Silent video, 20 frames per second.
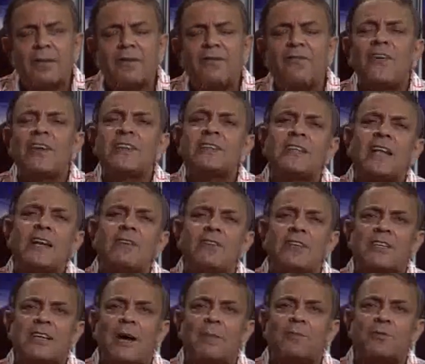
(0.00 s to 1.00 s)
The first thing
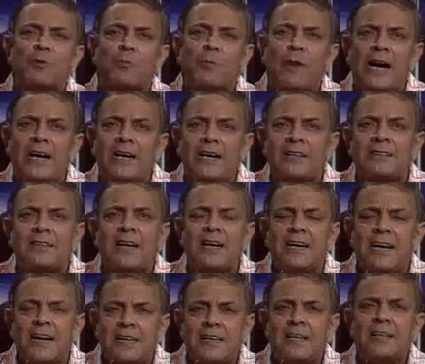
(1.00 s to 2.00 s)
which comes to mind is
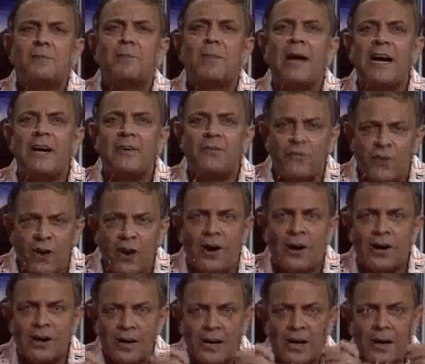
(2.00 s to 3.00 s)
that it is meant
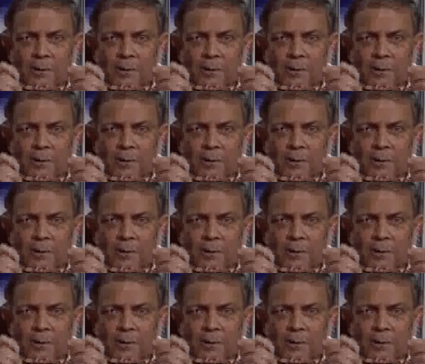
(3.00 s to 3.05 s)
for